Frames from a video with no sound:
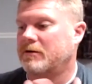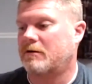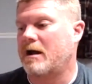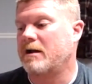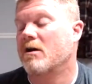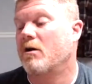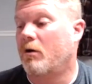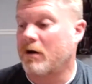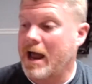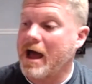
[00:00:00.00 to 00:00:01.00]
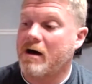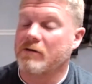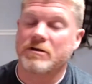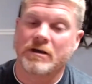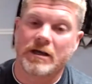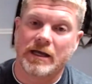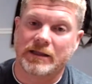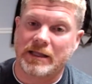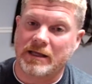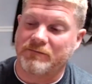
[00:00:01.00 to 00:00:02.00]
All right. Or now you can
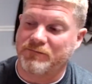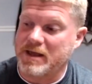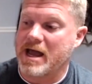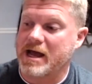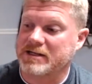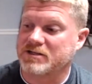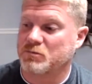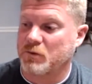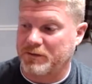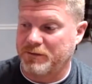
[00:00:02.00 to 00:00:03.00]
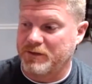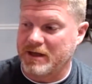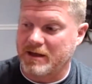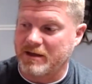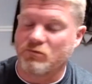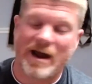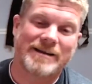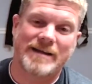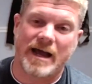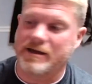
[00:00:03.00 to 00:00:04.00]
get the V X with the
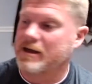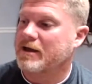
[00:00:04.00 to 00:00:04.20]
rec deck